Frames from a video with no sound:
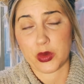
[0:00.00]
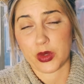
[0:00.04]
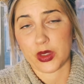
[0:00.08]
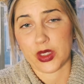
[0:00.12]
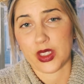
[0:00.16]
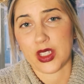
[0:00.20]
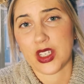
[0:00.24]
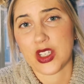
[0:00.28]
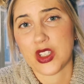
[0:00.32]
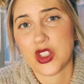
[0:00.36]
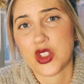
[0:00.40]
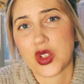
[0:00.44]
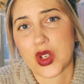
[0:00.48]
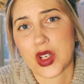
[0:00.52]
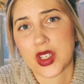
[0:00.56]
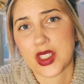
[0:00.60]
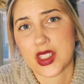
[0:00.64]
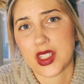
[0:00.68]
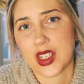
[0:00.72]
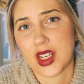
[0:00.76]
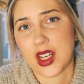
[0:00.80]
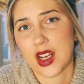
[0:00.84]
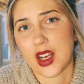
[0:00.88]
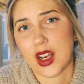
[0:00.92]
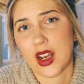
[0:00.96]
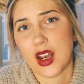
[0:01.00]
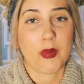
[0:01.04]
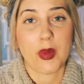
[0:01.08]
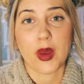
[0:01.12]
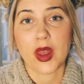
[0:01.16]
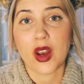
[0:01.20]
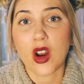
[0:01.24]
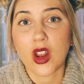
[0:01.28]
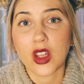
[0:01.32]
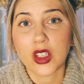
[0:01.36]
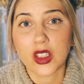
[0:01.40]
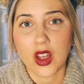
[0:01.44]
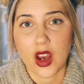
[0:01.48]
really interested in. Been
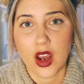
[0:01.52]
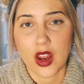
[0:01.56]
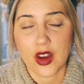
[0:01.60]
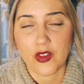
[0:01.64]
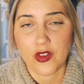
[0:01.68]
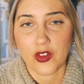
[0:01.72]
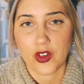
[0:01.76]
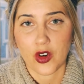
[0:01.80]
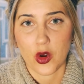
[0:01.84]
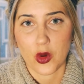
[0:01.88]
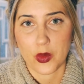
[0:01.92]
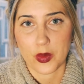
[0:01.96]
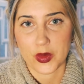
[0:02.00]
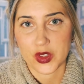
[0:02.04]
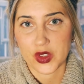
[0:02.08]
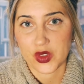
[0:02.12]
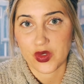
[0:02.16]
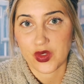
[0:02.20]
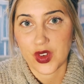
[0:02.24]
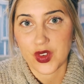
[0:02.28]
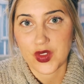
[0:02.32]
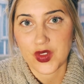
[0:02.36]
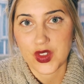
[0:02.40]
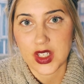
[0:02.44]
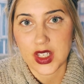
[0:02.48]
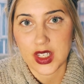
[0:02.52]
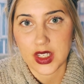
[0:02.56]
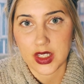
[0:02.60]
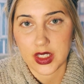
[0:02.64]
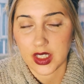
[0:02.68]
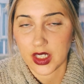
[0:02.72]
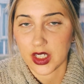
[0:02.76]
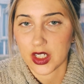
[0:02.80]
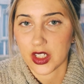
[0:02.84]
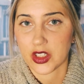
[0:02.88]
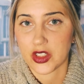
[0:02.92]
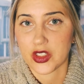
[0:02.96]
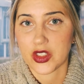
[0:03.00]
online for almost 15
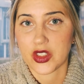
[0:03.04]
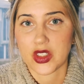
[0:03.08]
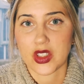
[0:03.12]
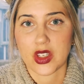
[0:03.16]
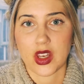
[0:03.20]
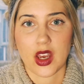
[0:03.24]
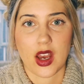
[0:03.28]
years.